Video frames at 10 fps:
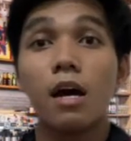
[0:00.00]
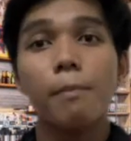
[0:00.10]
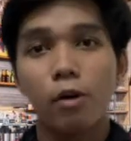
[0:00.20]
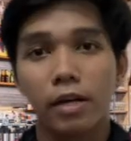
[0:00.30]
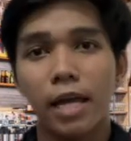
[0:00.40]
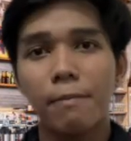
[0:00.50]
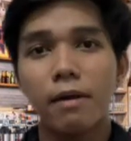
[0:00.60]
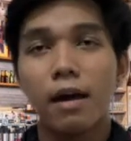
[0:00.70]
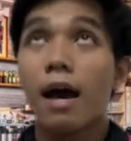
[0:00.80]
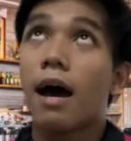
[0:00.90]
Among them,
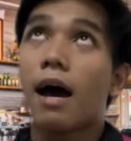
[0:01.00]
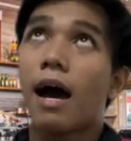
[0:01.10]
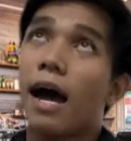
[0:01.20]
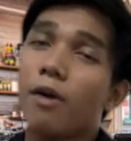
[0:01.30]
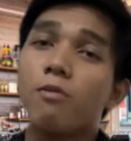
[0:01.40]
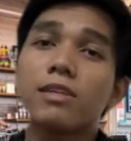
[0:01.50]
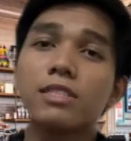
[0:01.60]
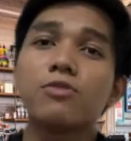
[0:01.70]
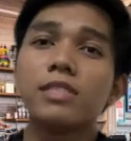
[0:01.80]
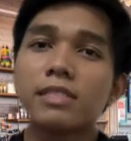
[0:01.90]
I
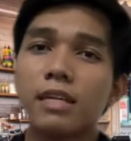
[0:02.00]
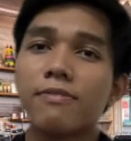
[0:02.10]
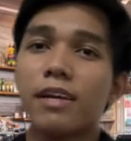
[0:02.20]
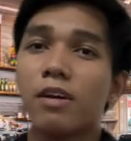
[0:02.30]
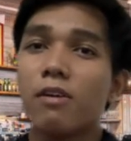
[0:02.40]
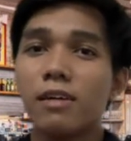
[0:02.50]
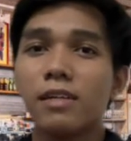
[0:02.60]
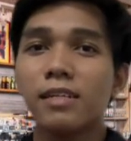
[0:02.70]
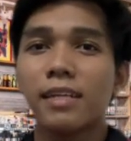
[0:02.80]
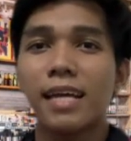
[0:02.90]
once received an
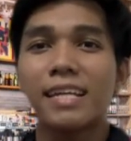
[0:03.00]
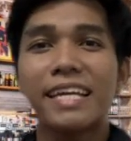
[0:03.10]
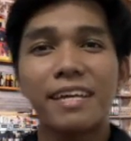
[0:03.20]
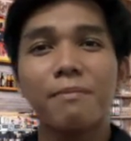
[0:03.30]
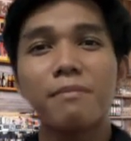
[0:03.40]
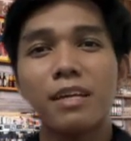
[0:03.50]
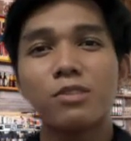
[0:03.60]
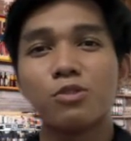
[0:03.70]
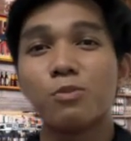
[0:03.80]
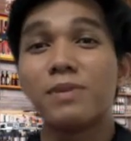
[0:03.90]
order that needed me
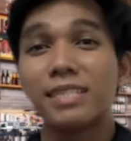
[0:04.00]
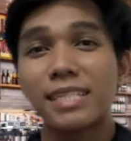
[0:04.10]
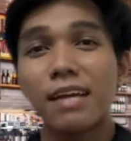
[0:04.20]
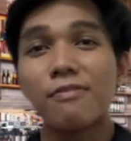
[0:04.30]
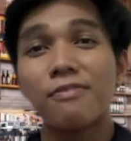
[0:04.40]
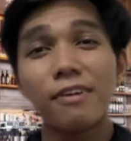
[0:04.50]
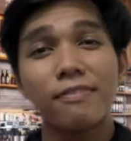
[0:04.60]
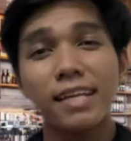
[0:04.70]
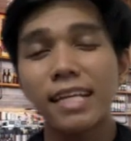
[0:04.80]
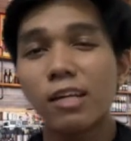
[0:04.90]
to be sent
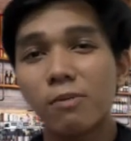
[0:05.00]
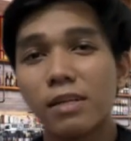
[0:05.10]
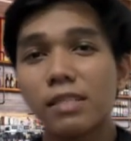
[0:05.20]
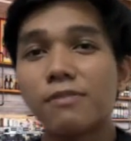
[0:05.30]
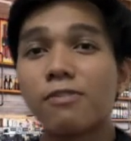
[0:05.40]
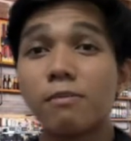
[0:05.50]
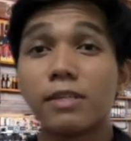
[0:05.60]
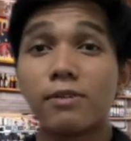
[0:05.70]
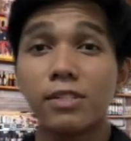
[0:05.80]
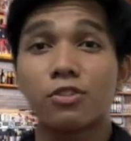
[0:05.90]
15 km from the
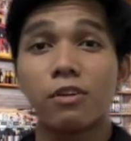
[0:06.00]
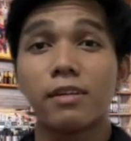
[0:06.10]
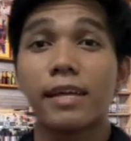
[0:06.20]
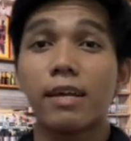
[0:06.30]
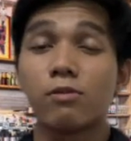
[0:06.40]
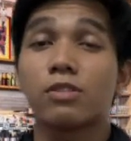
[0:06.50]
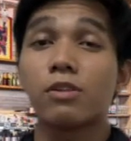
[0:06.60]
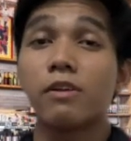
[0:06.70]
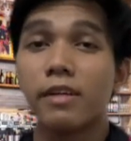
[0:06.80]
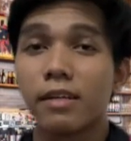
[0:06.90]
restaurant that was
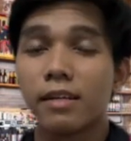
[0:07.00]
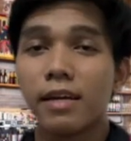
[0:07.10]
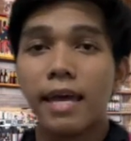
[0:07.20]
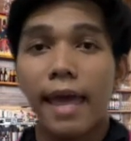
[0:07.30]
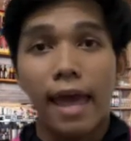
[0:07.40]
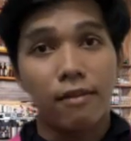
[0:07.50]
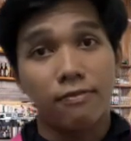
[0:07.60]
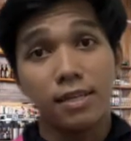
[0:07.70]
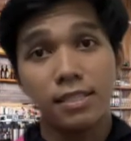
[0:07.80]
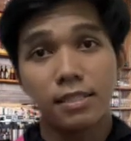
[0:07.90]
ordered. At
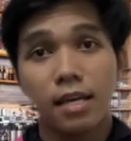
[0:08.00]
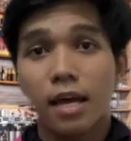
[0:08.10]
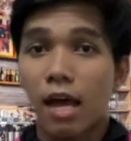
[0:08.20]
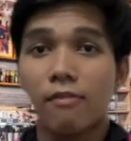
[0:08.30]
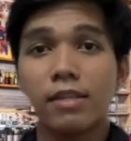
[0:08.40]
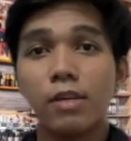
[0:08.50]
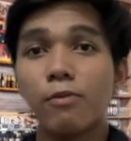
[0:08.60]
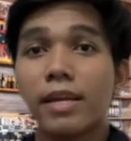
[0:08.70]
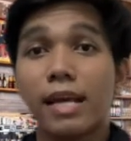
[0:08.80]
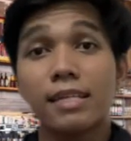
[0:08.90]
first, everything
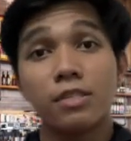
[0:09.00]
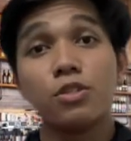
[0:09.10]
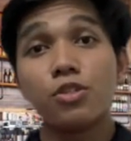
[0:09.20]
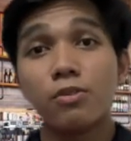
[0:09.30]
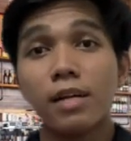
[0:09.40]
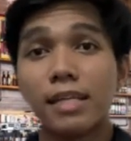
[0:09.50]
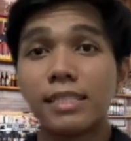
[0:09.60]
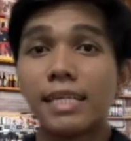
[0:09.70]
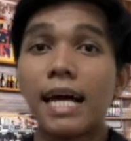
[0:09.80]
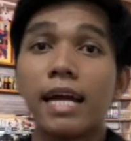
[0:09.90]
went as usual
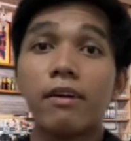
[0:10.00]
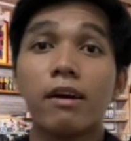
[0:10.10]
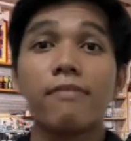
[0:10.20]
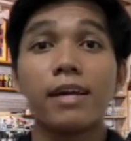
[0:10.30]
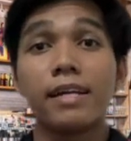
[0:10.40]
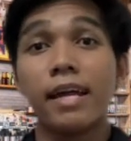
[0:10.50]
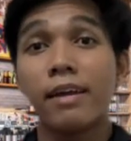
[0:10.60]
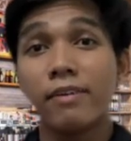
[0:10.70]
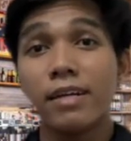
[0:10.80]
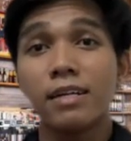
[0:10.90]
until I arrived at the
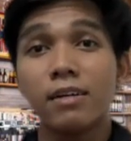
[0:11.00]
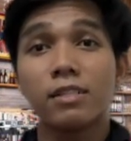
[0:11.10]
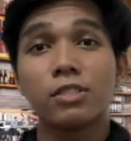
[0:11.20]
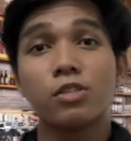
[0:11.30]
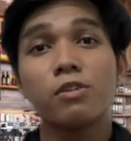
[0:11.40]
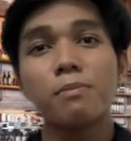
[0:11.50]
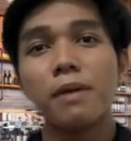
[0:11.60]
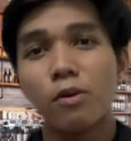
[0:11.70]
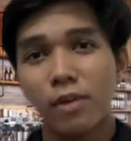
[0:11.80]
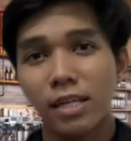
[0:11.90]
area shown
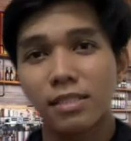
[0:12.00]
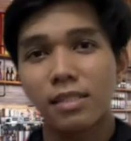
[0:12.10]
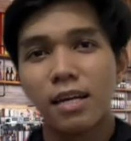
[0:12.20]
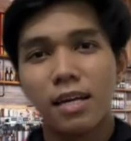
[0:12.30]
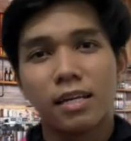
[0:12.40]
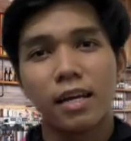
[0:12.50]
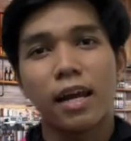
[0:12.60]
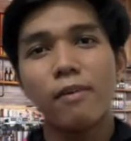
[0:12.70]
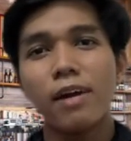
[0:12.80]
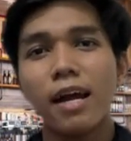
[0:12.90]
by Waze. The
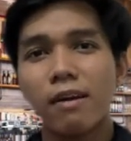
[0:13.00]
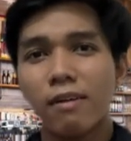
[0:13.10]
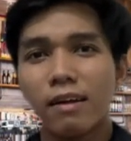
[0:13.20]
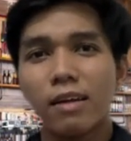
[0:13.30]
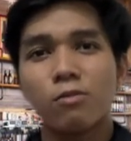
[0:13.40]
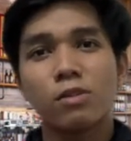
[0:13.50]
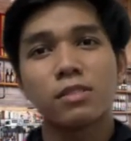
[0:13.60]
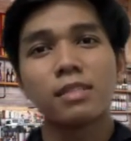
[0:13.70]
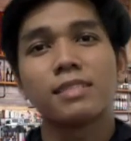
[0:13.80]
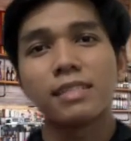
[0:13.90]
area I arrived it was
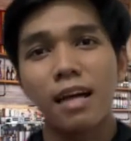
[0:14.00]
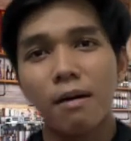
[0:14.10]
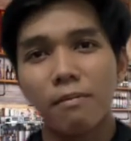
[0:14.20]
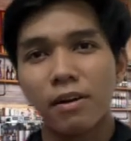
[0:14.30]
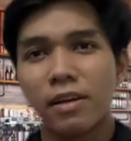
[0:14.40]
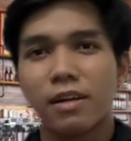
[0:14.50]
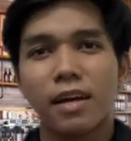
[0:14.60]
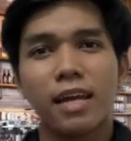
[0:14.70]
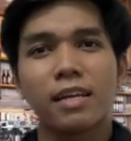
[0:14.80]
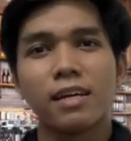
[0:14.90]
a slum area
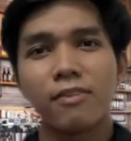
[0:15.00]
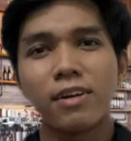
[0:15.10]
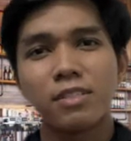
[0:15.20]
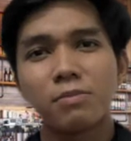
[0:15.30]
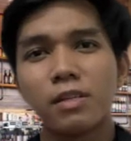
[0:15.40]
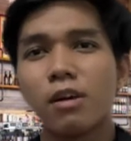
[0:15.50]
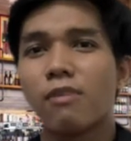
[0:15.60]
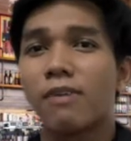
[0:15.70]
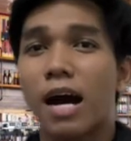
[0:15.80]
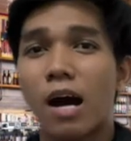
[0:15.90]
and the arrangement of
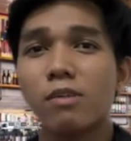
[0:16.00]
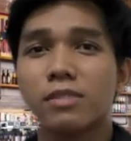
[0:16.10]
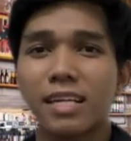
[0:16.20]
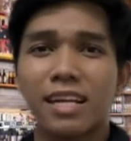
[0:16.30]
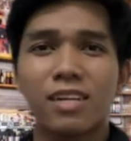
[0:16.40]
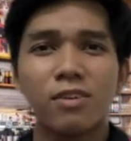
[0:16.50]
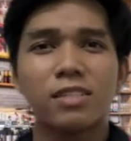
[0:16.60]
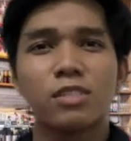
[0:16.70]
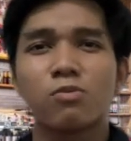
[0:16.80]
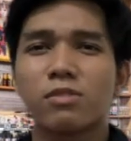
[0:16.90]
house and
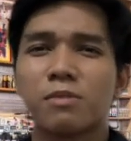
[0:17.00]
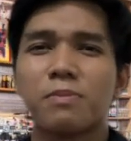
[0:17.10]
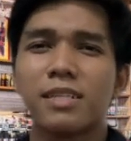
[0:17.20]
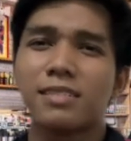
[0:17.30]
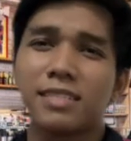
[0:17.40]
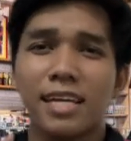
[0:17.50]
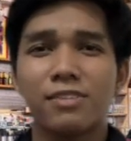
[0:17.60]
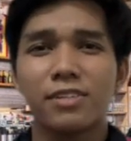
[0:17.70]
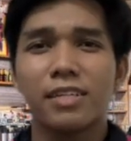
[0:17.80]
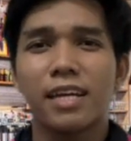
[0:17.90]
addresses was a bit
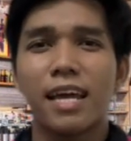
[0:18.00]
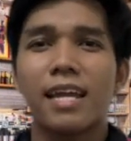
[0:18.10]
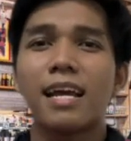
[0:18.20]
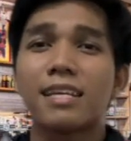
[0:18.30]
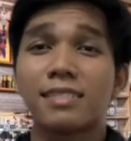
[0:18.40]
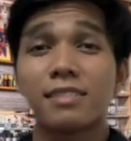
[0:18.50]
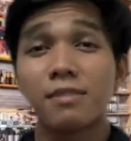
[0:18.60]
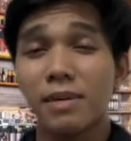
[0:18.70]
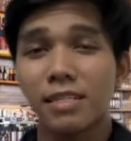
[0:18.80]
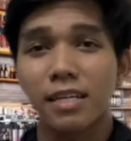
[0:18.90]
scattered and
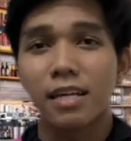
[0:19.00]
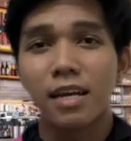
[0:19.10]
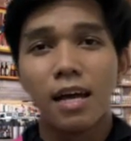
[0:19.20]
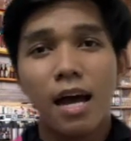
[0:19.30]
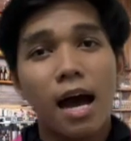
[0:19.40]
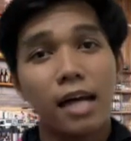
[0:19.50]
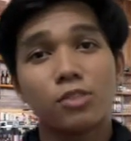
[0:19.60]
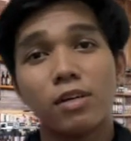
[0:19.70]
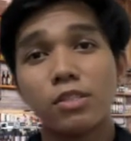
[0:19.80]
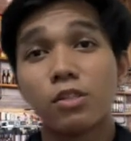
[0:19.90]
unsystematic. I
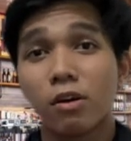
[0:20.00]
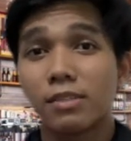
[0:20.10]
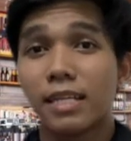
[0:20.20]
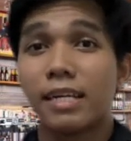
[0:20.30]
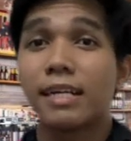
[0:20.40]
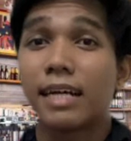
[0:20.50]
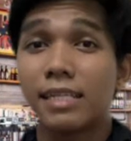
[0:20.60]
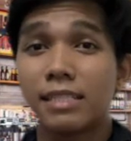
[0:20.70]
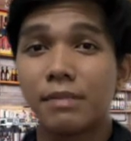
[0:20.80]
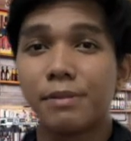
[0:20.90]
tried to contact the
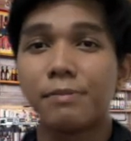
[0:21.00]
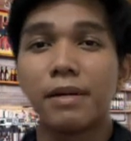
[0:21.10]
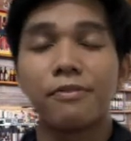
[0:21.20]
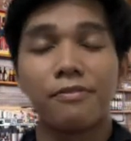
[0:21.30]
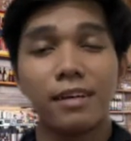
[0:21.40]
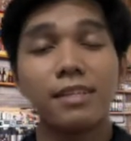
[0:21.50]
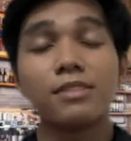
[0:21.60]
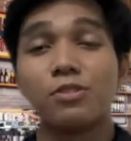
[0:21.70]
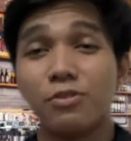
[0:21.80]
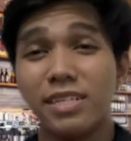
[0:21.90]
customer but failed
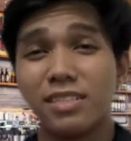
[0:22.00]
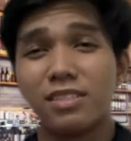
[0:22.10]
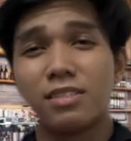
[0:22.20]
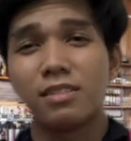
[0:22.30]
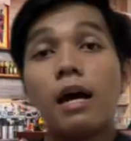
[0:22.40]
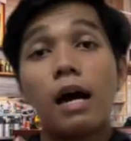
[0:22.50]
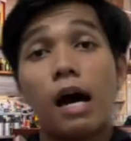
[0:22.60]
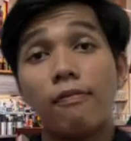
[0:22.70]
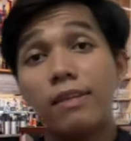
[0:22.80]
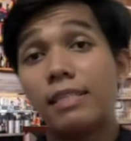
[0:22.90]
to reach.
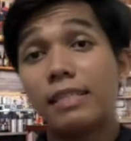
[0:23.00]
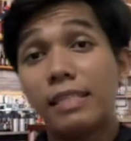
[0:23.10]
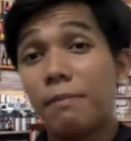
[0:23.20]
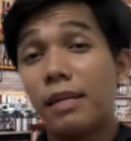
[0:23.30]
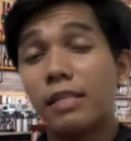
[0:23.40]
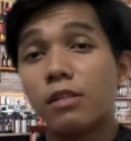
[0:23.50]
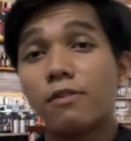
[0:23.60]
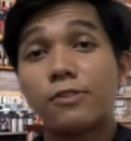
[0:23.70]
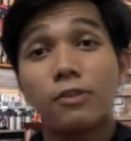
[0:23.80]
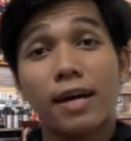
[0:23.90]
After 30 minutes
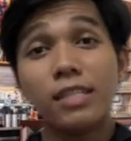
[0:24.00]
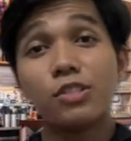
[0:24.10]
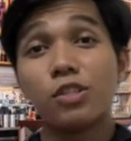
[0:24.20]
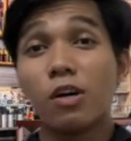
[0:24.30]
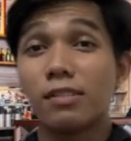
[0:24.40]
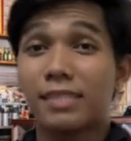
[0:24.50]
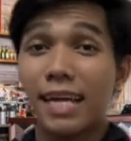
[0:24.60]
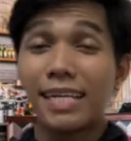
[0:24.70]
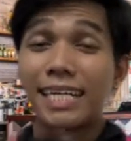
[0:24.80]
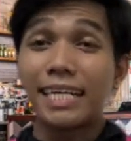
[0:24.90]
of trying to
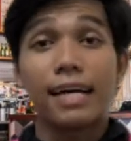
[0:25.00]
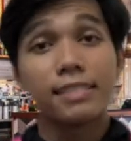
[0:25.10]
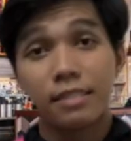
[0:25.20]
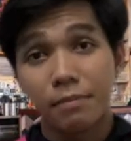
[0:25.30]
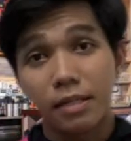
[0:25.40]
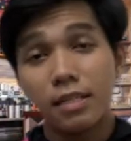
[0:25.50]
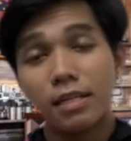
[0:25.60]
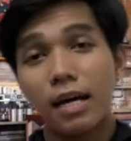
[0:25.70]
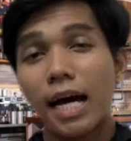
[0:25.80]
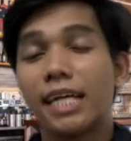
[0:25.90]
contact the customer,
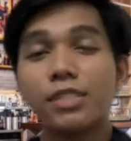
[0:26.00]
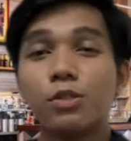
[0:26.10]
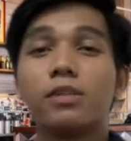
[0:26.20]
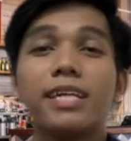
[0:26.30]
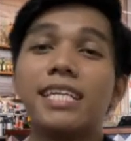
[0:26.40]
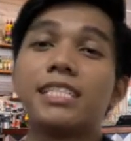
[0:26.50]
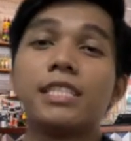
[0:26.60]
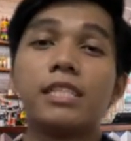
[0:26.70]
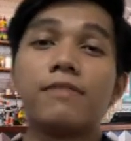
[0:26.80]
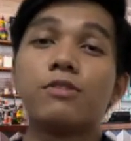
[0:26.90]
I took the
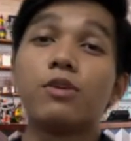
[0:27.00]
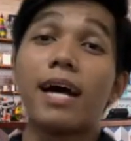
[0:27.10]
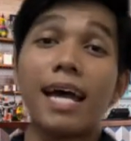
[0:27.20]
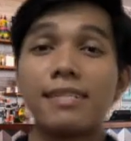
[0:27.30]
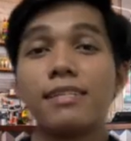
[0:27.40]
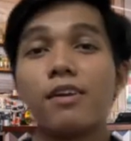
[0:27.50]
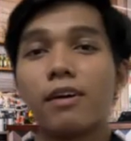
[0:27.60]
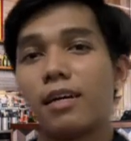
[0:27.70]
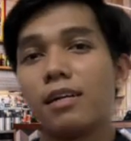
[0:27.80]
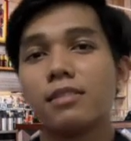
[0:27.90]
initiative to ask the
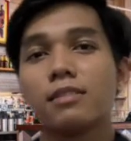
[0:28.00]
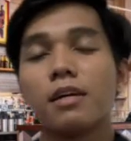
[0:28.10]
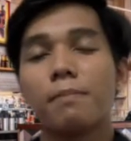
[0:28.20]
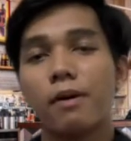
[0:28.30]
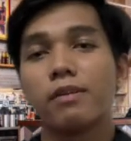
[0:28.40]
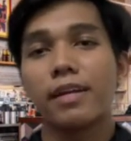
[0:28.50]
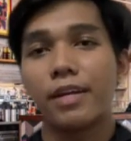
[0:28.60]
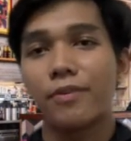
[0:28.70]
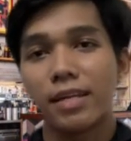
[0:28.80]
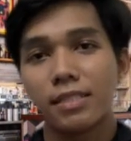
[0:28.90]
locals about the
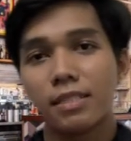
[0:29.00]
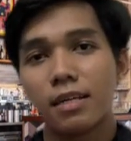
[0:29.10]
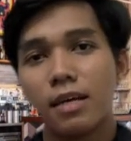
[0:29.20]
address.